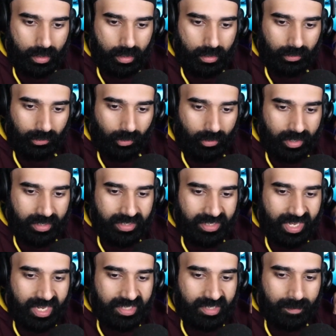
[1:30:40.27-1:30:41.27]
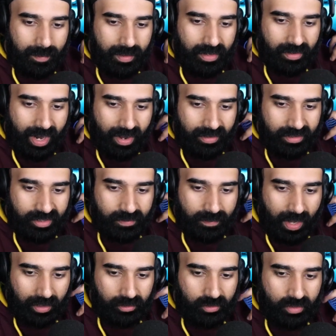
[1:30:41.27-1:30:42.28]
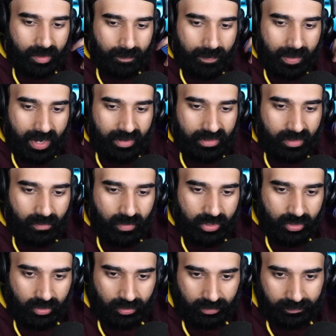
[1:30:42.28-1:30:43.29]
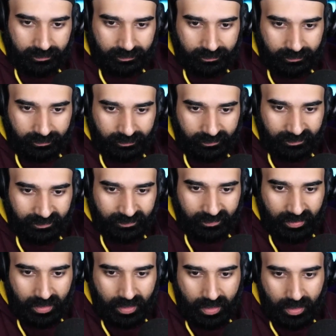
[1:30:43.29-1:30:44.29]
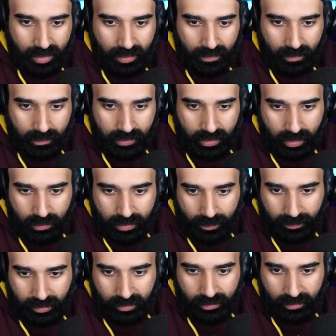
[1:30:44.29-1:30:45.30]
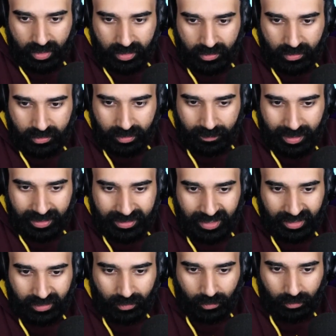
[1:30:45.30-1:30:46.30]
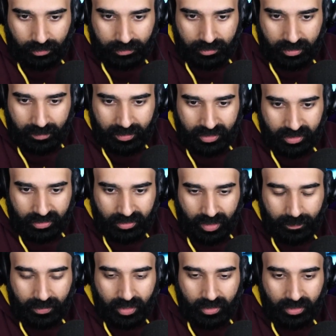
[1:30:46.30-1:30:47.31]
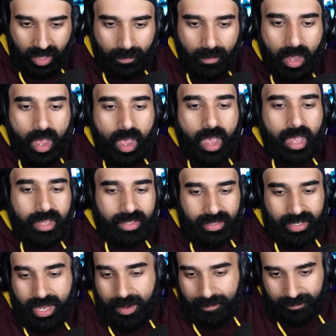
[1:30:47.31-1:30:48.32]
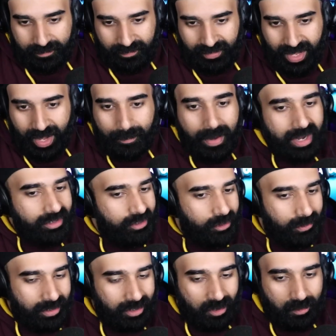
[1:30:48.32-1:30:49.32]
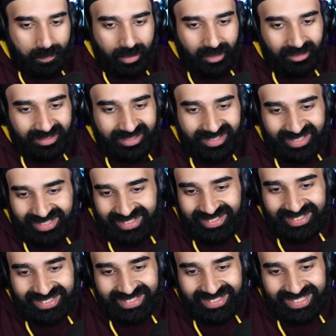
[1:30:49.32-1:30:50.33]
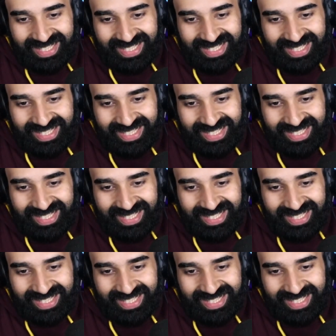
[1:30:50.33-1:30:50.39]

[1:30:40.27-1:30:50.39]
Lori says, hey, submitter, how did Smile 2 compare to the original? There was a huge update 2 days ago, so it might take the whole 30 minutes just to update your game. Yep, that might do it, Oppo.